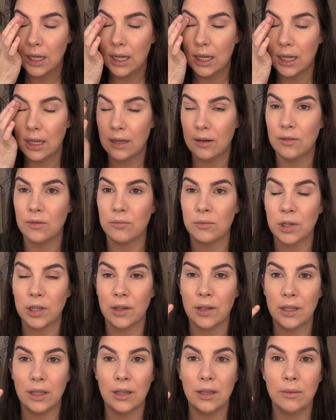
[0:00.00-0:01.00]
and
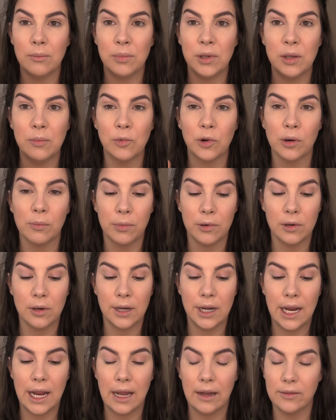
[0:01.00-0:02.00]
really be more
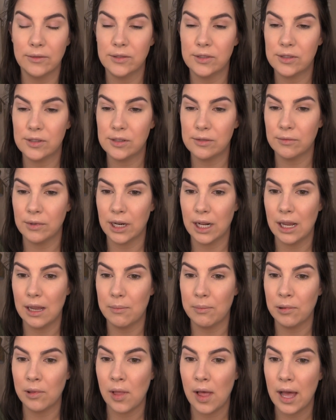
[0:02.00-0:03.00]
pronounced when I
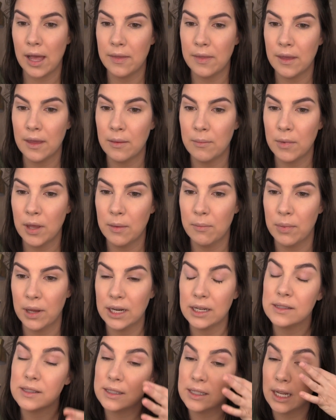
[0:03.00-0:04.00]
apply them,
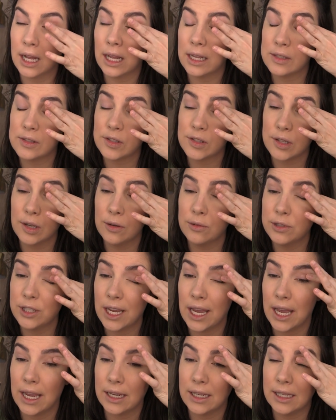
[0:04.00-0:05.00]
but it's not so
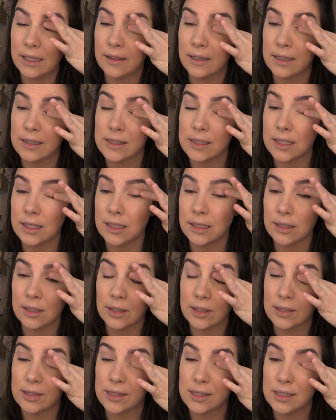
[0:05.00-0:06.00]
tacky that it's going to
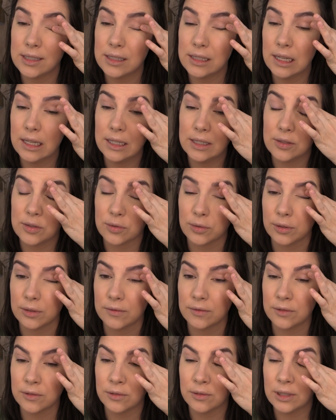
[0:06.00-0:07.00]
cause any sort
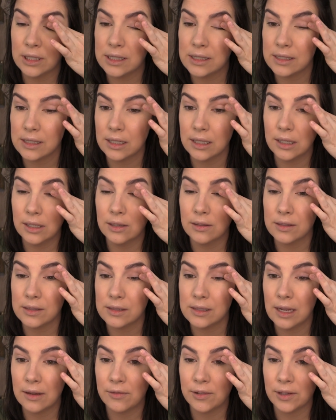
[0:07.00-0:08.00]
of creasing. You know,
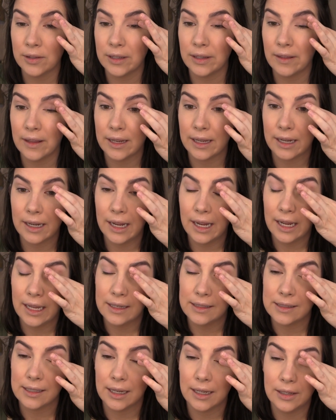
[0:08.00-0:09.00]
it's definitely like an
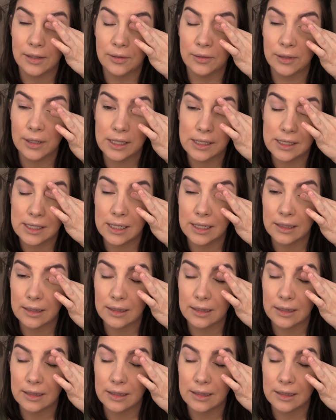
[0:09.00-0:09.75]
anti-creasing